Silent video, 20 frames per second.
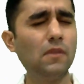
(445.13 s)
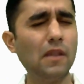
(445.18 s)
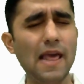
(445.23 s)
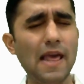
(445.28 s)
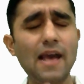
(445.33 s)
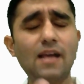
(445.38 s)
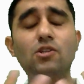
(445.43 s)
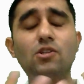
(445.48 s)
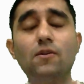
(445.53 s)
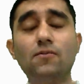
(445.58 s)

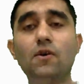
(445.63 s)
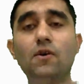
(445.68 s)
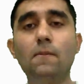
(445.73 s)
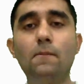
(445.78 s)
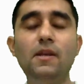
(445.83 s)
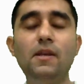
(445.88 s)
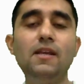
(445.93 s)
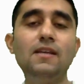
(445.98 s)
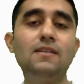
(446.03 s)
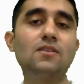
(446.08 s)
lakhs of
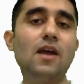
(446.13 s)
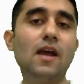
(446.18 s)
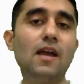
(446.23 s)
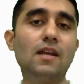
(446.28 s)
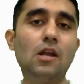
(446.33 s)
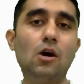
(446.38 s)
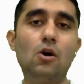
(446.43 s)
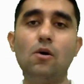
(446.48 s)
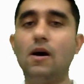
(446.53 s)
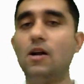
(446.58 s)
companies
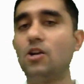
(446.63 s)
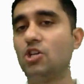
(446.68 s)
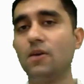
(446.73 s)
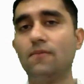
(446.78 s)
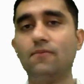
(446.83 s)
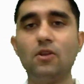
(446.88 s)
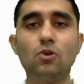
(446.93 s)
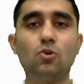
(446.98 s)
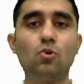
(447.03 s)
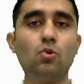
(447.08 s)
right now are
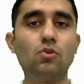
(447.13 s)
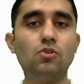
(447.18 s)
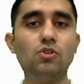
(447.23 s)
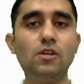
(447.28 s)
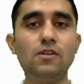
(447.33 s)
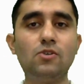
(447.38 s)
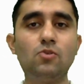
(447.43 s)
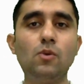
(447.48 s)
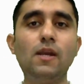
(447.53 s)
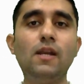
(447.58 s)
shifting to
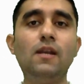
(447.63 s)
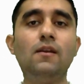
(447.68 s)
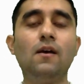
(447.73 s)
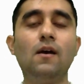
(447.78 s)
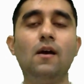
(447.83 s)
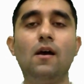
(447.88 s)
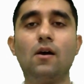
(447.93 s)
G Suite,